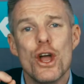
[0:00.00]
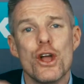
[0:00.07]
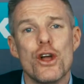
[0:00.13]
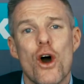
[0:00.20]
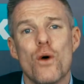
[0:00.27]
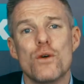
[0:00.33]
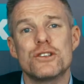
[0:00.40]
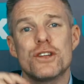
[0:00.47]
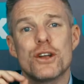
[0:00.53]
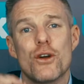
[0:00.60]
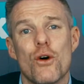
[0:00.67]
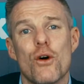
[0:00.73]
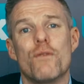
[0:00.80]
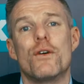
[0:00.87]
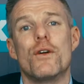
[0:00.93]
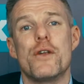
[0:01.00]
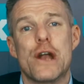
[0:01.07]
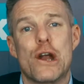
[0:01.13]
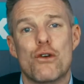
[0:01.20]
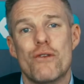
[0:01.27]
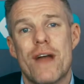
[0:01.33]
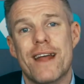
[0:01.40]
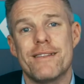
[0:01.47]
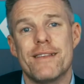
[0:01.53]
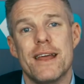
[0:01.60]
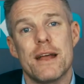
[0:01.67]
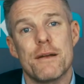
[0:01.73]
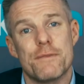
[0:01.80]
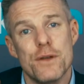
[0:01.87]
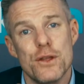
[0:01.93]
goes to cover the correct
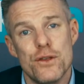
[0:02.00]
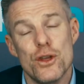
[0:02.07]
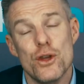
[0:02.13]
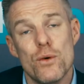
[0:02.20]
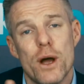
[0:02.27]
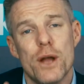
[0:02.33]
thing for you